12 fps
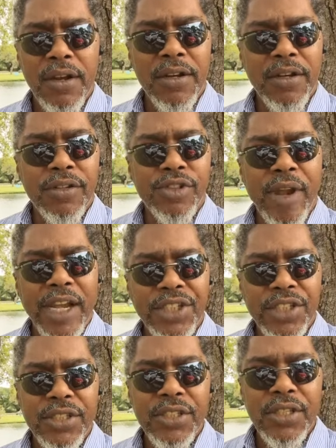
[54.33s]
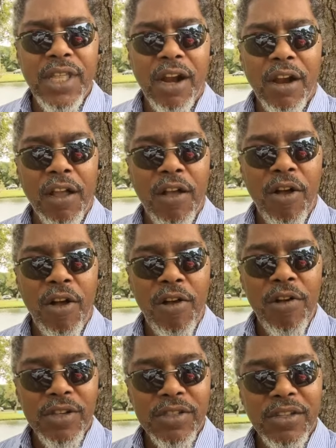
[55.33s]
The distractions that are
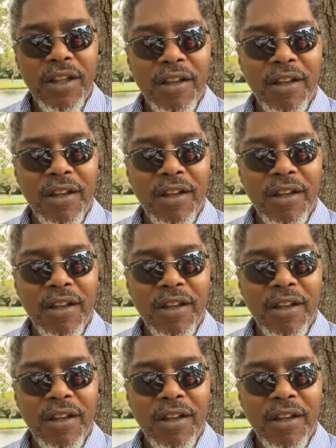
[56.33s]
caused